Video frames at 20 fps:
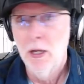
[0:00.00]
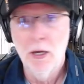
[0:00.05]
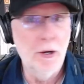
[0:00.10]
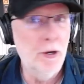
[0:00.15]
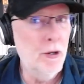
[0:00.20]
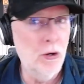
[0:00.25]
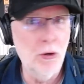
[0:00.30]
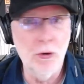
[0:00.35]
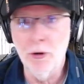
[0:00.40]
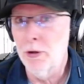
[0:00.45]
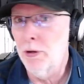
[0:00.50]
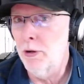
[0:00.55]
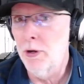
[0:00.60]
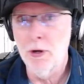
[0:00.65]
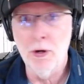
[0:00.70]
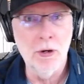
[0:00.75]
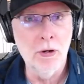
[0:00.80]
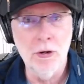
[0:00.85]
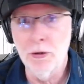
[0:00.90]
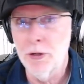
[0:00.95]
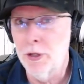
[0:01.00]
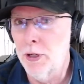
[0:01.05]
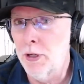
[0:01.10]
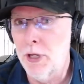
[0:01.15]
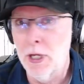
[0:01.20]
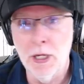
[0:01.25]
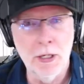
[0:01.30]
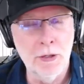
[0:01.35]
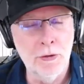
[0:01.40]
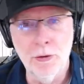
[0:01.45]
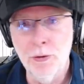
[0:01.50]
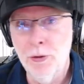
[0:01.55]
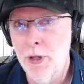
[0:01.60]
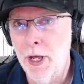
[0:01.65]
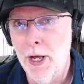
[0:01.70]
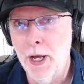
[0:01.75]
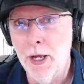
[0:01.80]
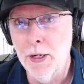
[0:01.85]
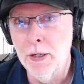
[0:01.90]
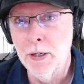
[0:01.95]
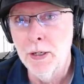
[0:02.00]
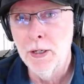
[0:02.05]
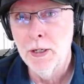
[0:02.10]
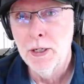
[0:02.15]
no, no, no, no, you can't do that.